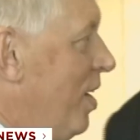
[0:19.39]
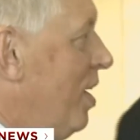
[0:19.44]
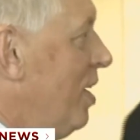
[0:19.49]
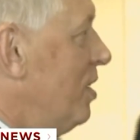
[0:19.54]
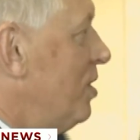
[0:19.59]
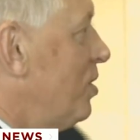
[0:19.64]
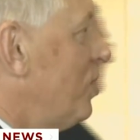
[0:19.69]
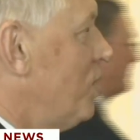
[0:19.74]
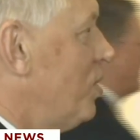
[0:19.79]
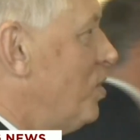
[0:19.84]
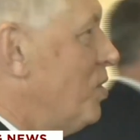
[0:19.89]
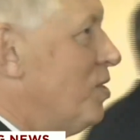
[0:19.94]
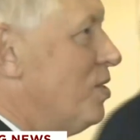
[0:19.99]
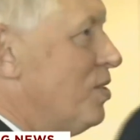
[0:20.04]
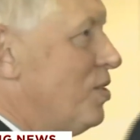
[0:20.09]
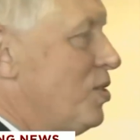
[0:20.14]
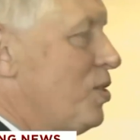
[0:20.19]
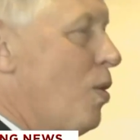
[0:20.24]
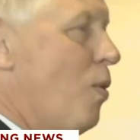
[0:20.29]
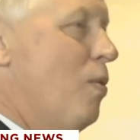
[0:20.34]
is video
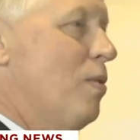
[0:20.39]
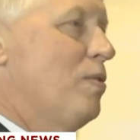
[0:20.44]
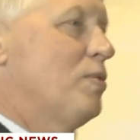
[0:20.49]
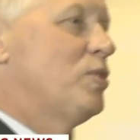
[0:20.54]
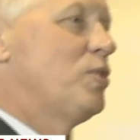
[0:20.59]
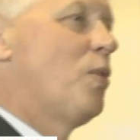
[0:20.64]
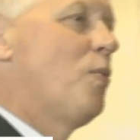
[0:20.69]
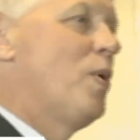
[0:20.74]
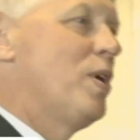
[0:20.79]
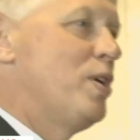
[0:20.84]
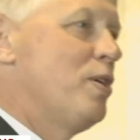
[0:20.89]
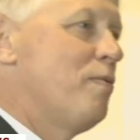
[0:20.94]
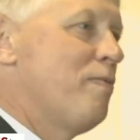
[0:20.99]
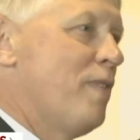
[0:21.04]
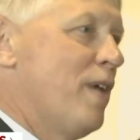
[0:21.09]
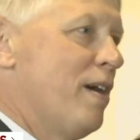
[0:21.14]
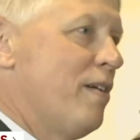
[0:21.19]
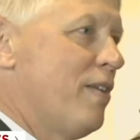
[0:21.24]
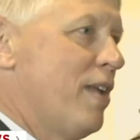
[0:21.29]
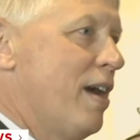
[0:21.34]
from his first
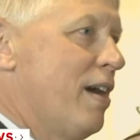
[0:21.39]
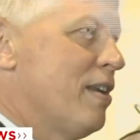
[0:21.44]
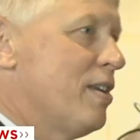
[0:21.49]
day on the